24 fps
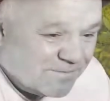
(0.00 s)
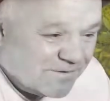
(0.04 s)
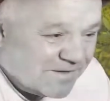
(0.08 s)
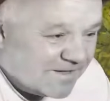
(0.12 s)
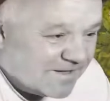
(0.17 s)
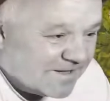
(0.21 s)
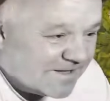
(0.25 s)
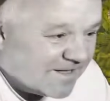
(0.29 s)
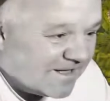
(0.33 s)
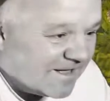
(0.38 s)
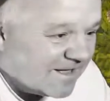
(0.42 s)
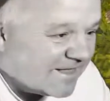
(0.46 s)

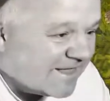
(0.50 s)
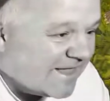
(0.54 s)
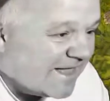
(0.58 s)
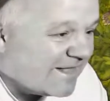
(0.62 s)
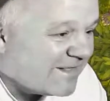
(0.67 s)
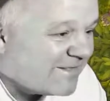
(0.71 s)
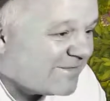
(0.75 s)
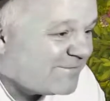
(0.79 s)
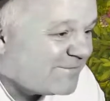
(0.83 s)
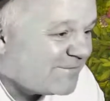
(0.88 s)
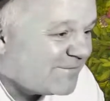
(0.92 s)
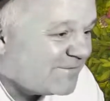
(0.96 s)
a
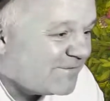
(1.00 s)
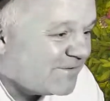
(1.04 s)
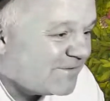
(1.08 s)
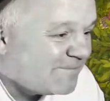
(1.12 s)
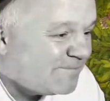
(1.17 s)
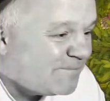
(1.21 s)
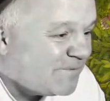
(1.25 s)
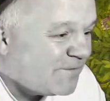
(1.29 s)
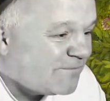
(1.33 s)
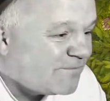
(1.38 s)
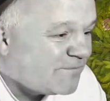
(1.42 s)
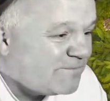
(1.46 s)
guest for us.
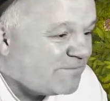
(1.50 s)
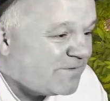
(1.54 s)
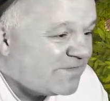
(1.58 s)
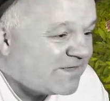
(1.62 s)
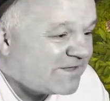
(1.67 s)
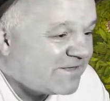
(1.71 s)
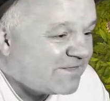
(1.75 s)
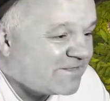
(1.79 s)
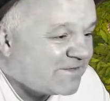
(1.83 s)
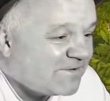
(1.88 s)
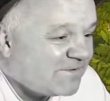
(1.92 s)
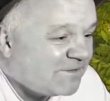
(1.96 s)
Beautiful
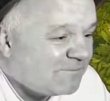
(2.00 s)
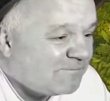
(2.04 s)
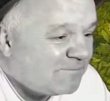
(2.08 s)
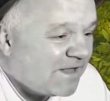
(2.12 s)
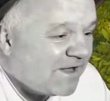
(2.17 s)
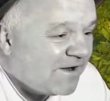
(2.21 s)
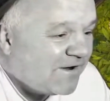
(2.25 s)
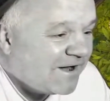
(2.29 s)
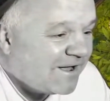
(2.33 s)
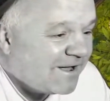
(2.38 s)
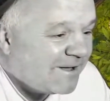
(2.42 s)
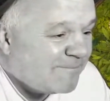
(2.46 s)
music as always,
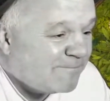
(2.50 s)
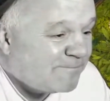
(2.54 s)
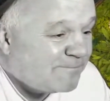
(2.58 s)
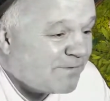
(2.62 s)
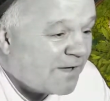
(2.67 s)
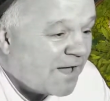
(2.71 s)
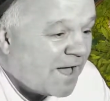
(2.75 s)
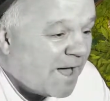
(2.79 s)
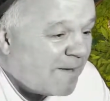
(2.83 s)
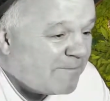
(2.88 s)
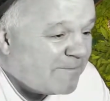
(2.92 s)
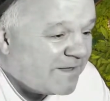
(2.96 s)
blaring out in
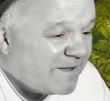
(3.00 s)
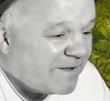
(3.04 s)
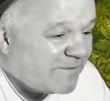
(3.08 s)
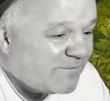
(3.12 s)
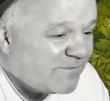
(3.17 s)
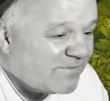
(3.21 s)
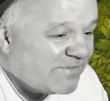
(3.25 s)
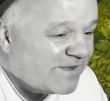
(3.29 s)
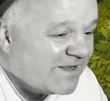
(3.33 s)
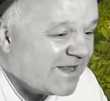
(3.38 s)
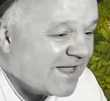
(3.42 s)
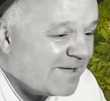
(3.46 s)
Barming
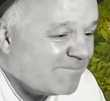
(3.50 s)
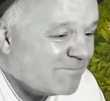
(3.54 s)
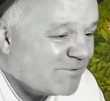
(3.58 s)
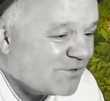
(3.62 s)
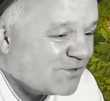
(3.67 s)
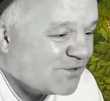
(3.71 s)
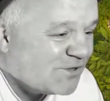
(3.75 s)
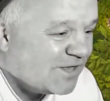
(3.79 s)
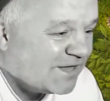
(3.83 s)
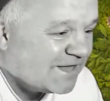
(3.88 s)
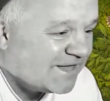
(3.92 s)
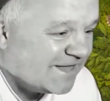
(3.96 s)
with the neighbours'
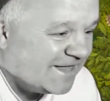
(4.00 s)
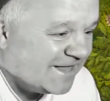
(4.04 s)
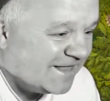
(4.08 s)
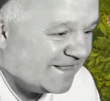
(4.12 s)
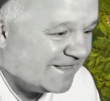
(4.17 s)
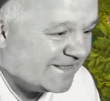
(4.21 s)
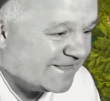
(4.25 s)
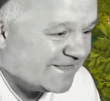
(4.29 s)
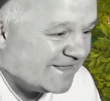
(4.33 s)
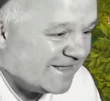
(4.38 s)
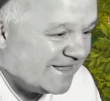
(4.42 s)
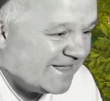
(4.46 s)

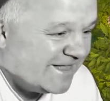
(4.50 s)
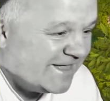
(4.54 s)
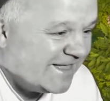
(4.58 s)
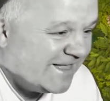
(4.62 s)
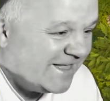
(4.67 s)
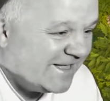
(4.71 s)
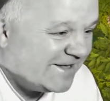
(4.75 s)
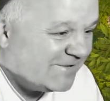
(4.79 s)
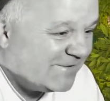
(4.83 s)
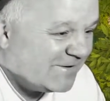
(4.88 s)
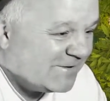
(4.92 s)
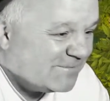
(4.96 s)
chickens.
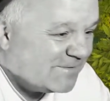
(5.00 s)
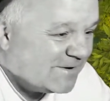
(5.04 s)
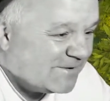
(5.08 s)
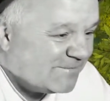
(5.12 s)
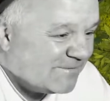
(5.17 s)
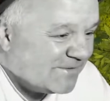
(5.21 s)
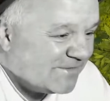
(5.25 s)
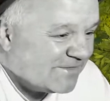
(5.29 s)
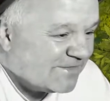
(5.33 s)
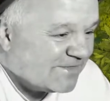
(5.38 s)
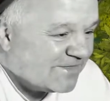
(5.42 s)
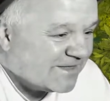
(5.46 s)
Doing well
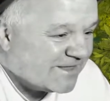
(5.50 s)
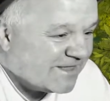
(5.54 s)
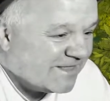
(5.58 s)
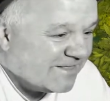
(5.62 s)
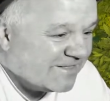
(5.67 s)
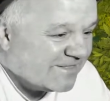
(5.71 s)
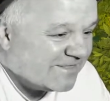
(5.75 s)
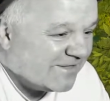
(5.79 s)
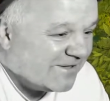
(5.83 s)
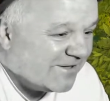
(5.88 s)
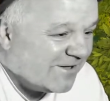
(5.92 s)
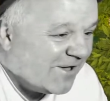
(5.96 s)
with
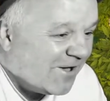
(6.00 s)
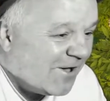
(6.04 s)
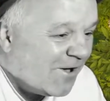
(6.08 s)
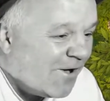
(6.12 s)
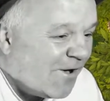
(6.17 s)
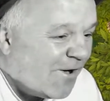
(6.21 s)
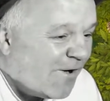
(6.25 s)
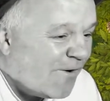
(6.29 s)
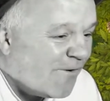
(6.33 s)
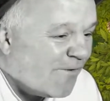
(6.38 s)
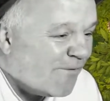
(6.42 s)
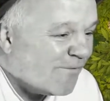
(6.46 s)
chickens.
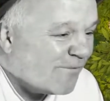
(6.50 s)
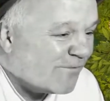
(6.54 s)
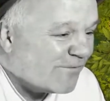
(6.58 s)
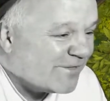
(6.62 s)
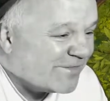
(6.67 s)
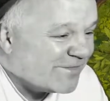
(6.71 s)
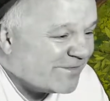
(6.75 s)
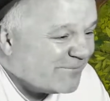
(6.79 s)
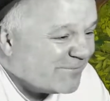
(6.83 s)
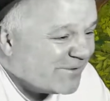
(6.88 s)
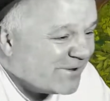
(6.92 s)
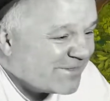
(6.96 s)
Oh,
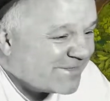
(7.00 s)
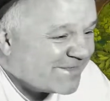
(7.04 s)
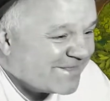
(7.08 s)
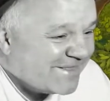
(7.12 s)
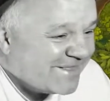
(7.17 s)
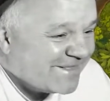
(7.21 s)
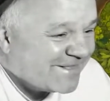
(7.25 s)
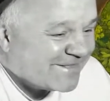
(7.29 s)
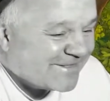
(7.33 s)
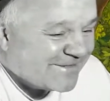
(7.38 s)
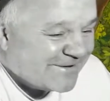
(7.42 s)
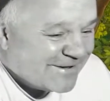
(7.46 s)
you're watching
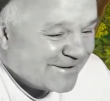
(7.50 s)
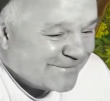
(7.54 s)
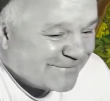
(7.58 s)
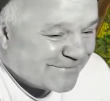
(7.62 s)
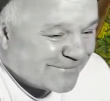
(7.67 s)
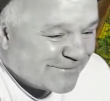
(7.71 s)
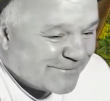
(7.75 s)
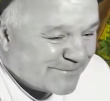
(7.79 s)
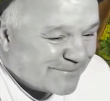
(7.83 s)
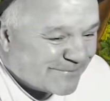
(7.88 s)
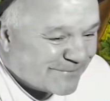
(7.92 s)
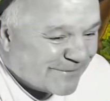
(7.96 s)
the Sunday
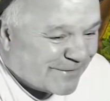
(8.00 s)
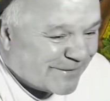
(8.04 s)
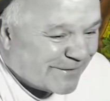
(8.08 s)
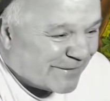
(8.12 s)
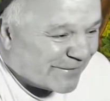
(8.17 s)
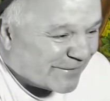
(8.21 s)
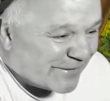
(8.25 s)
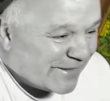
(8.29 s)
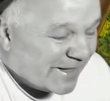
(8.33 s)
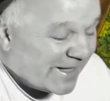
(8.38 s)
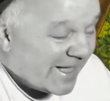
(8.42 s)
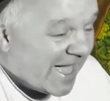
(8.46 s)

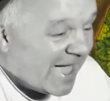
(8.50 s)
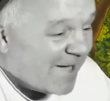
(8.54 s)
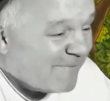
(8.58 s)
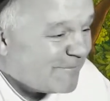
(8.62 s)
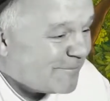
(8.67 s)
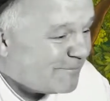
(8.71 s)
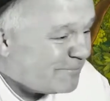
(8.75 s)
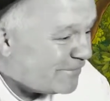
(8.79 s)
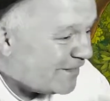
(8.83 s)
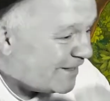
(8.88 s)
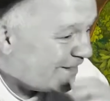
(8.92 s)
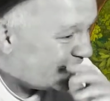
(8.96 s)
football. Hey,
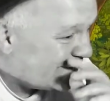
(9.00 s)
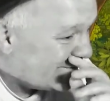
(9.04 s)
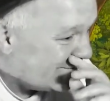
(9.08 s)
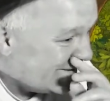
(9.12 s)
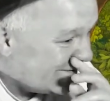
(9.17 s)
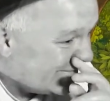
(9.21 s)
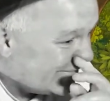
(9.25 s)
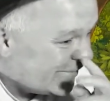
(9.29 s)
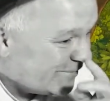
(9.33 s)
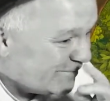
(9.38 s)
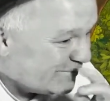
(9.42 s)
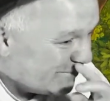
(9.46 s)
we'll play
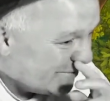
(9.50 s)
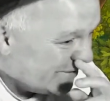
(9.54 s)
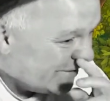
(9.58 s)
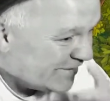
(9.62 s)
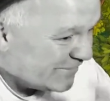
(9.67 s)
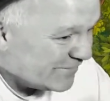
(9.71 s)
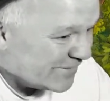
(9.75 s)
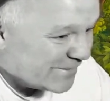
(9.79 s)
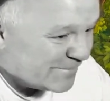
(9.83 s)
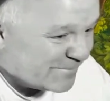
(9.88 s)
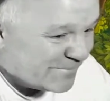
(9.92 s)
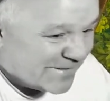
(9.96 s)
Sunday
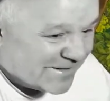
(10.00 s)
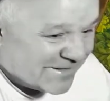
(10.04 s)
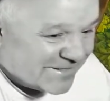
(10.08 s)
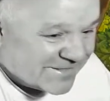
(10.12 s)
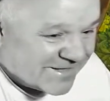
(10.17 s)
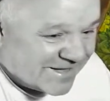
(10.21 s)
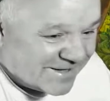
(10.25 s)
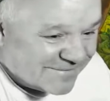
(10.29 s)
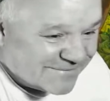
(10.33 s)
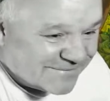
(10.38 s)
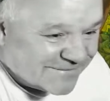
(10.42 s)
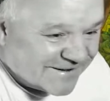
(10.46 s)
footballer in a bit,
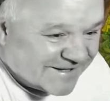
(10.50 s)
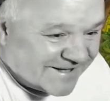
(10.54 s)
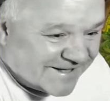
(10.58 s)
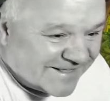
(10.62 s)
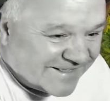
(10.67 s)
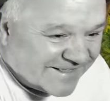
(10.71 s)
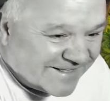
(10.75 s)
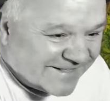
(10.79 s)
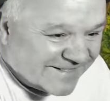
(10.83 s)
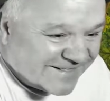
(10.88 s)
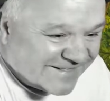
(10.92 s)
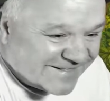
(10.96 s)
Jay, for that.
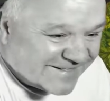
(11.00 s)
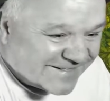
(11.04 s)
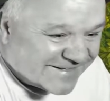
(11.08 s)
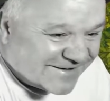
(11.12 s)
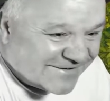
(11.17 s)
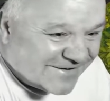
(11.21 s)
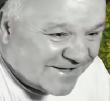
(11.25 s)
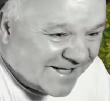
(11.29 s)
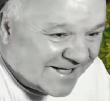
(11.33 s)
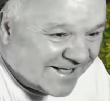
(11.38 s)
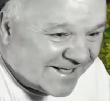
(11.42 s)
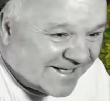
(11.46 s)
That's
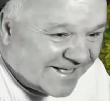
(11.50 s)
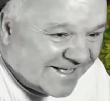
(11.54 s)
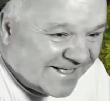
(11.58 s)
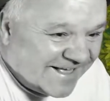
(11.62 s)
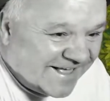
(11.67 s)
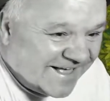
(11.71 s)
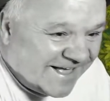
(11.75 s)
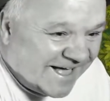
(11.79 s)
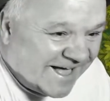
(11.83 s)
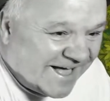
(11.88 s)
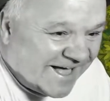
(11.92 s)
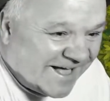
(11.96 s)
great.
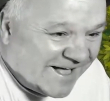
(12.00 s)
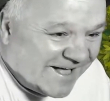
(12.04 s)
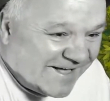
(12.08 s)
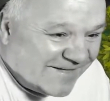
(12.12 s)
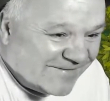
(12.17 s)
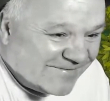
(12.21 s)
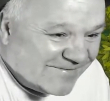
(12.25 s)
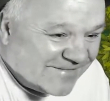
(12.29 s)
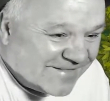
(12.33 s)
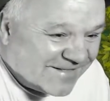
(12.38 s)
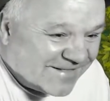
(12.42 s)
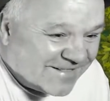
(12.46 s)

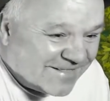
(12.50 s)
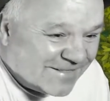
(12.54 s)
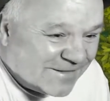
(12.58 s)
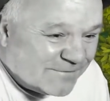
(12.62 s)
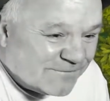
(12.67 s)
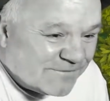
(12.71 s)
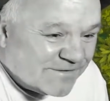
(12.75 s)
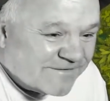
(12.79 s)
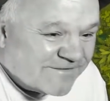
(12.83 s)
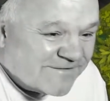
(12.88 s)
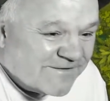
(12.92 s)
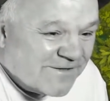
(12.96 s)

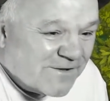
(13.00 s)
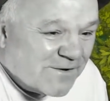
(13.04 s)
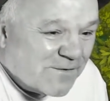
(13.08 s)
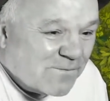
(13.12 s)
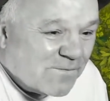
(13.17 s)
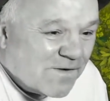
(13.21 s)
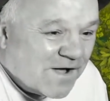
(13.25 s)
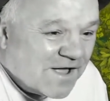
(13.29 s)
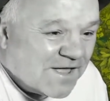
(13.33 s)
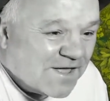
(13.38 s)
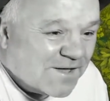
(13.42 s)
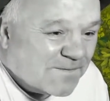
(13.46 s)
Lovely to know
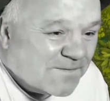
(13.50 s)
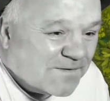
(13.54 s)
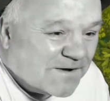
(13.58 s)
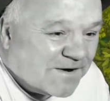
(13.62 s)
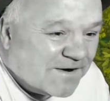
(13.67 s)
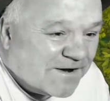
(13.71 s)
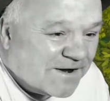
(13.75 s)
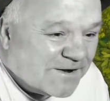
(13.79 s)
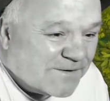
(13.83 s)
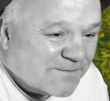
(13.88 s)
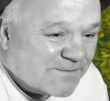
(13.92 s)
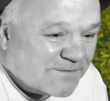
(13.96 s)
where you
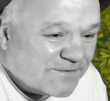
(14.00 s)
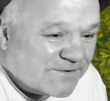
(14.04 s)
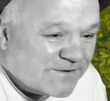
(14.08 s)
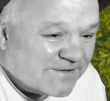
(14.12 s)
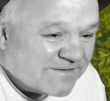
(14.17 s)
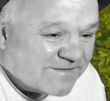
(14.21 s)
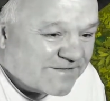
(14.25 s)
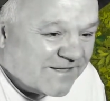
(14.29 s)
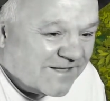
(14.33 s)
are in the world.